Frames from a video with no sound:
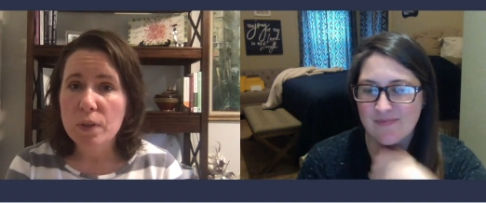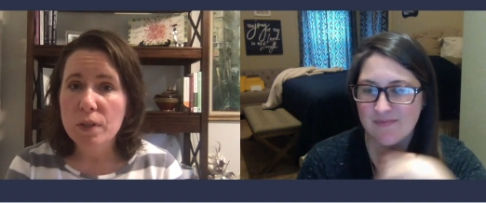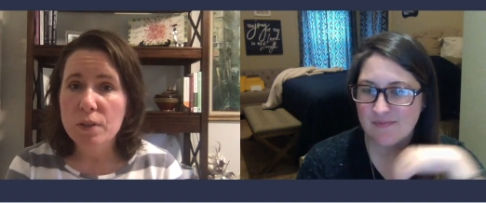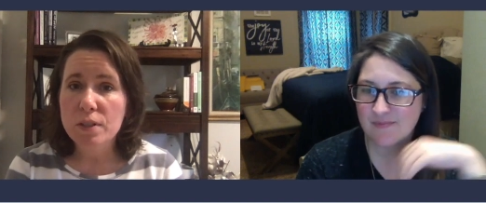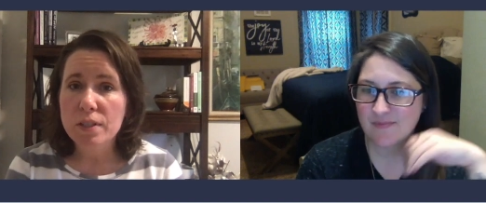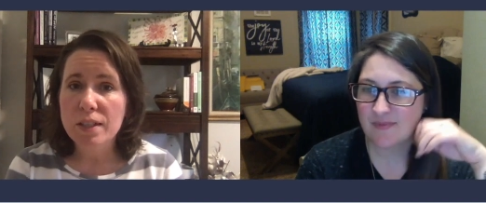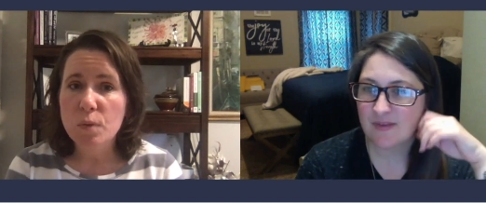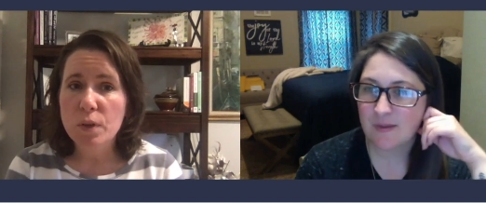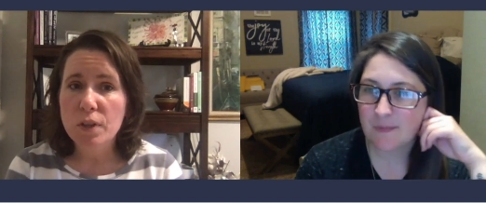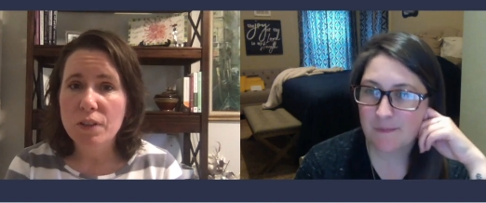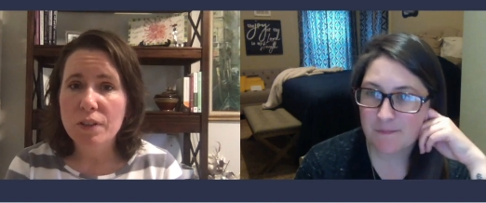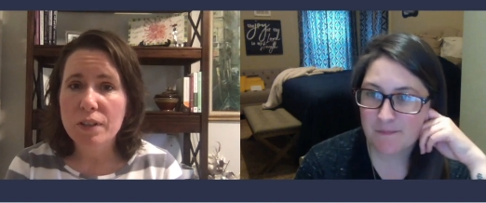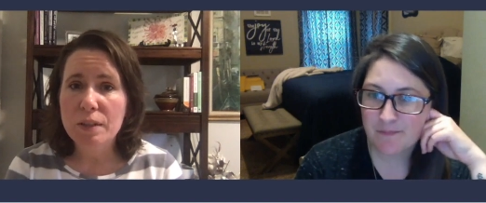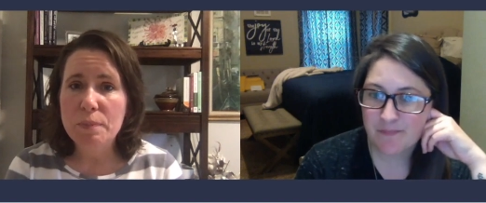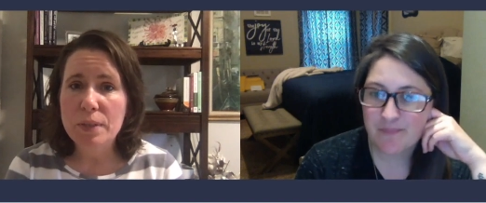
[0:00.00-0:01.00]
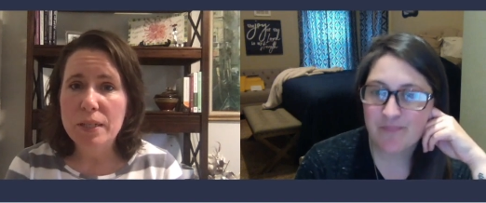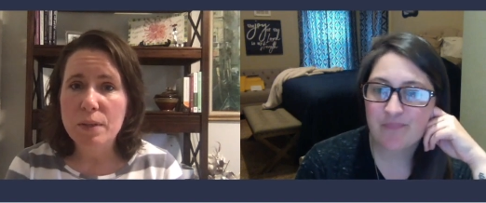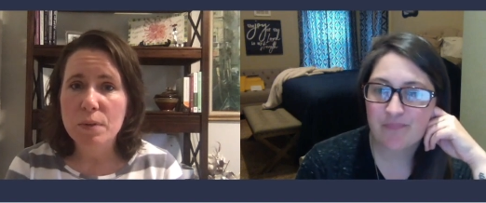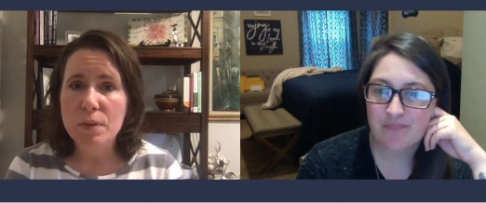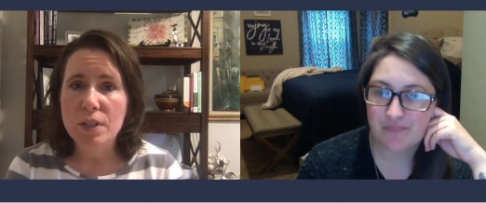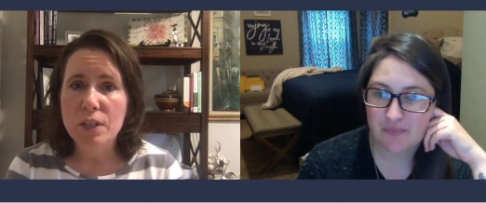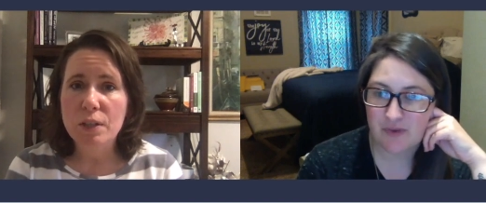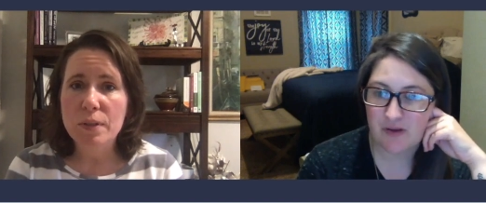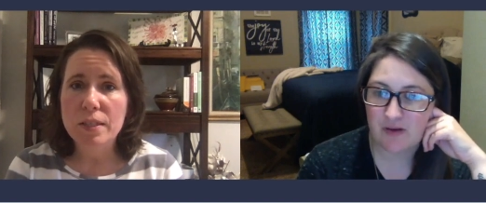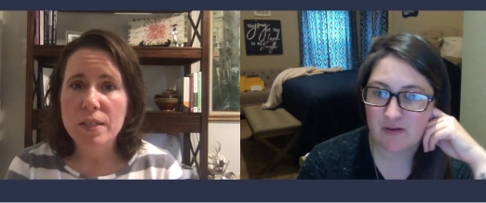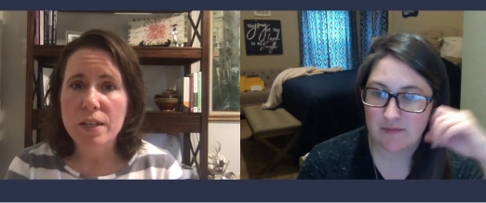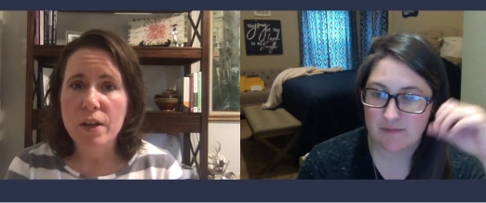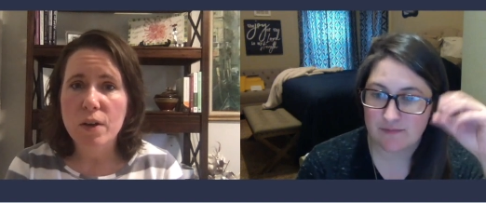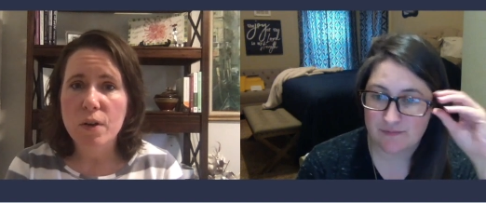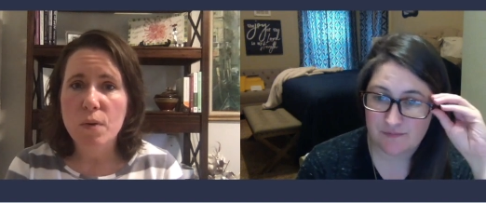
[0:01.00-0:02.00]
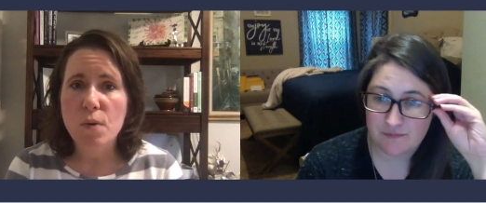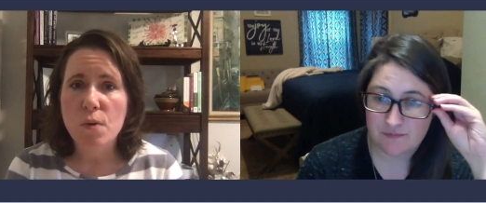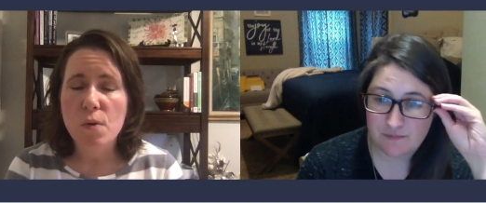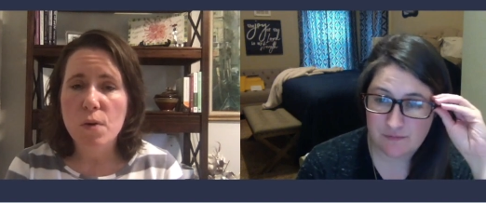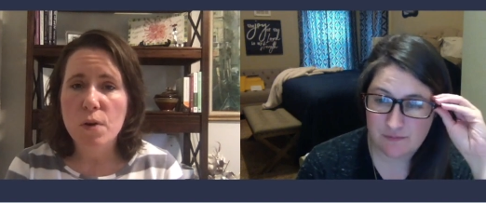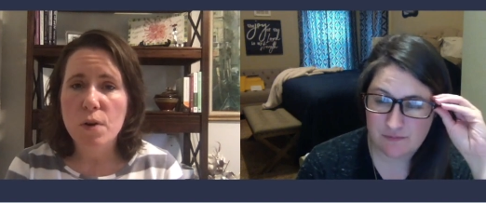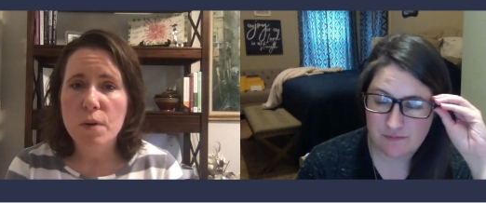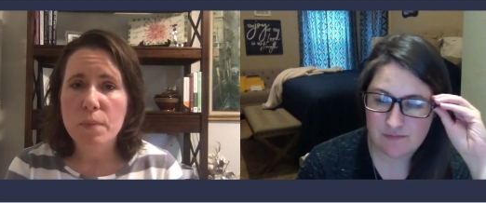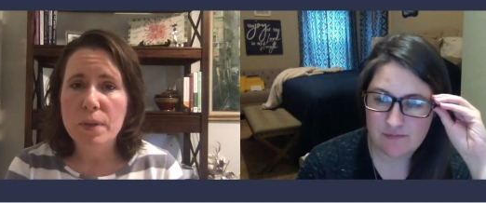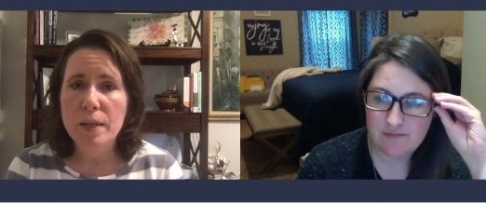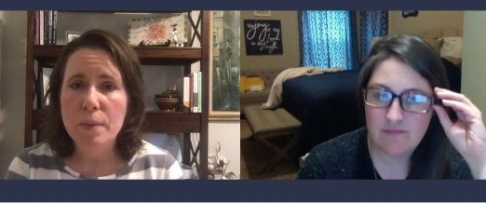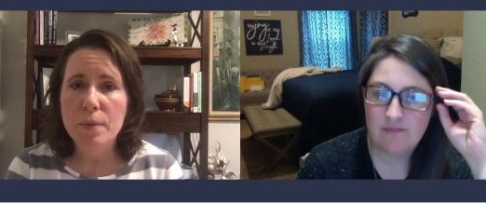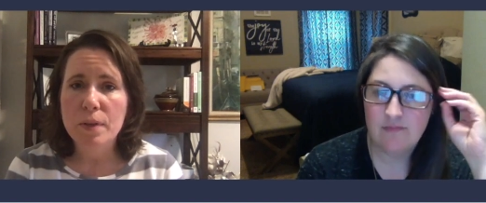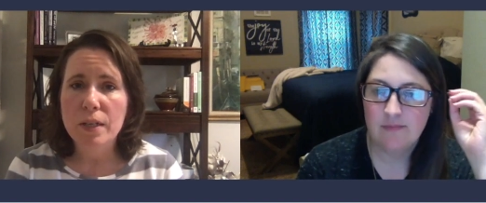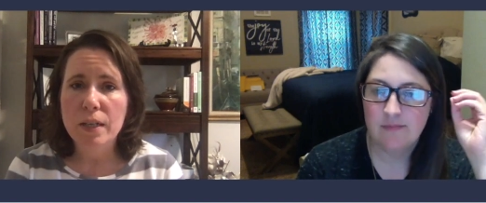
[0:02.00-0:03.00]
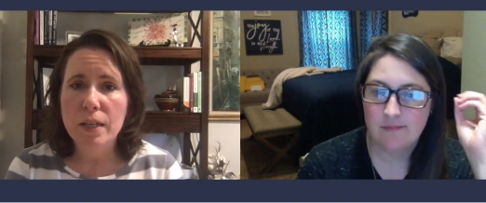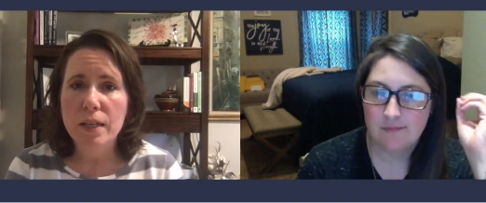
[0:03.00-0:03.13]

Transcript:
Speaker 1: understand where you're going to be with the USO, or be able to